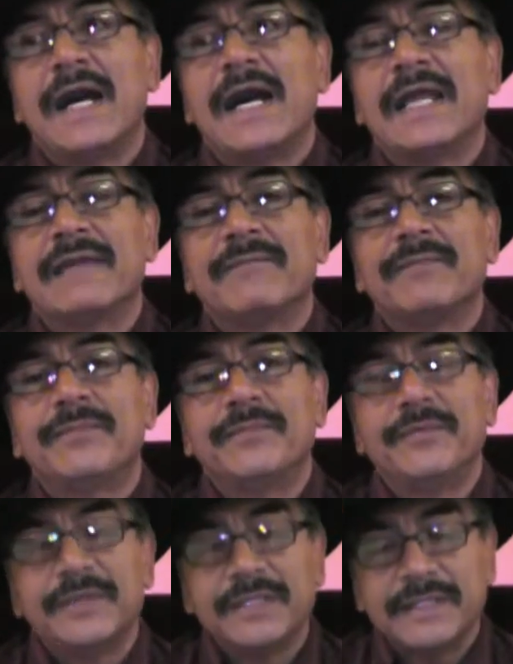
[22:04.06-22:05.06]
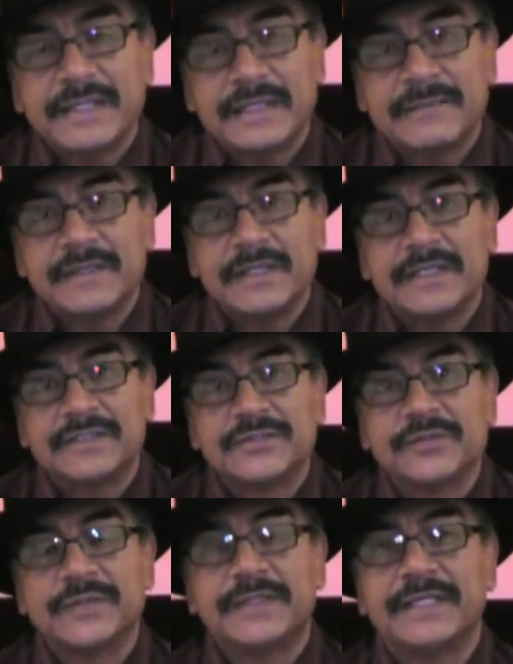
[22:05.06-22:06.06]
I am putting them
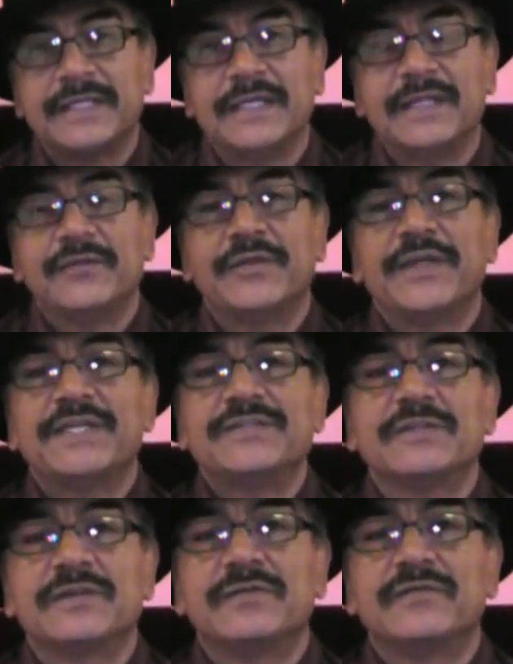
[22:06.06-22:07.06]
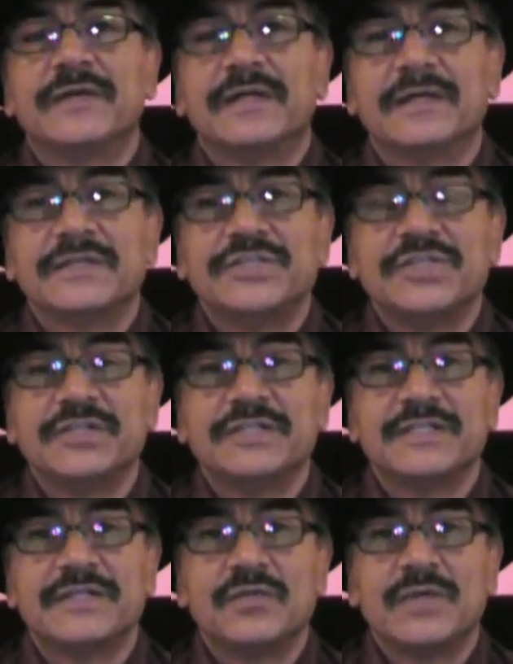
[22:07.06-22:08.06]
toward the education of
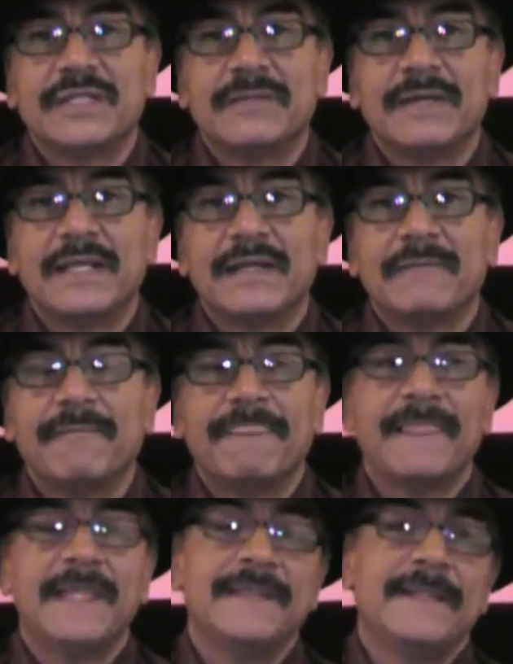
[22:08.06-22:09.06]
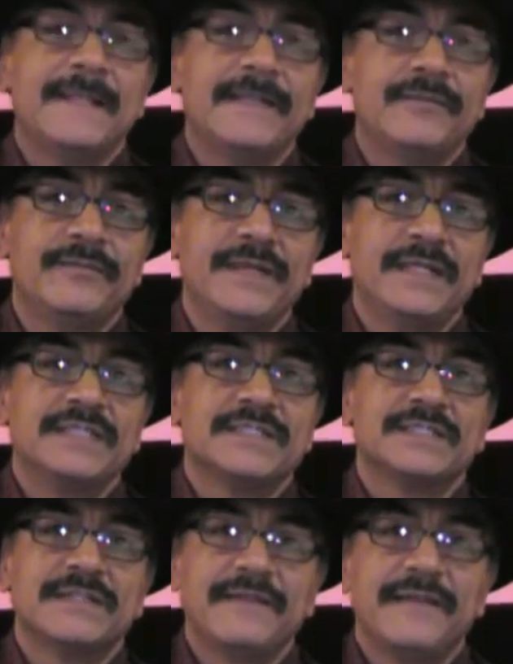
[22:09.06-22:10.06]
children in Guatemala and the little
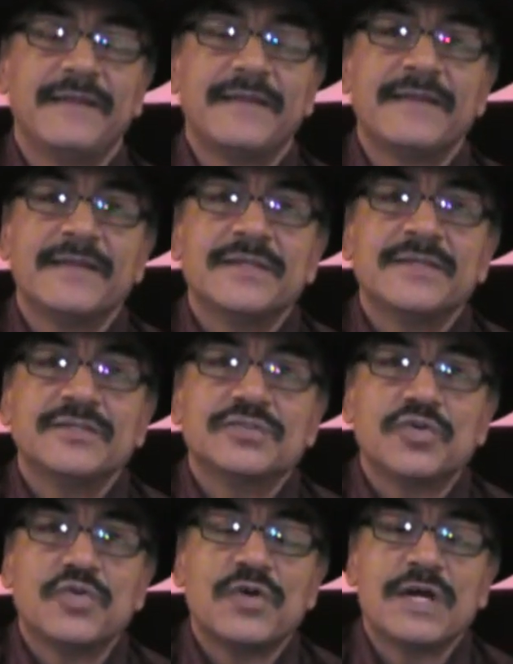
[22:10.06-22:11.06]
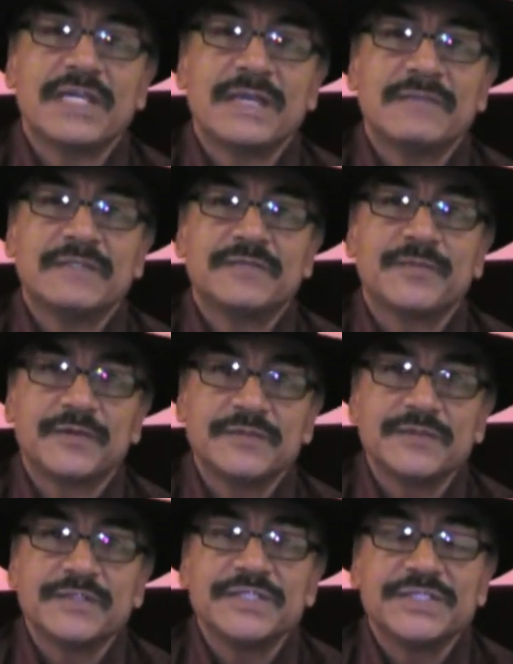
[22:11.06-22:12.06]
villages in there. So I am
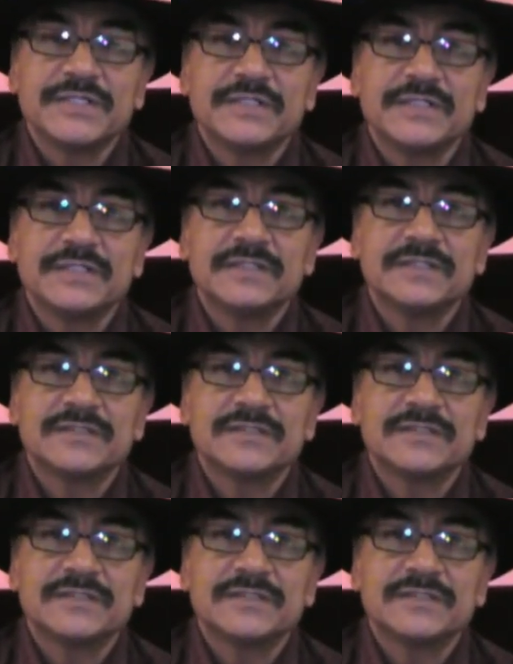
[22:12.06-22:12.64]
sponsoring children.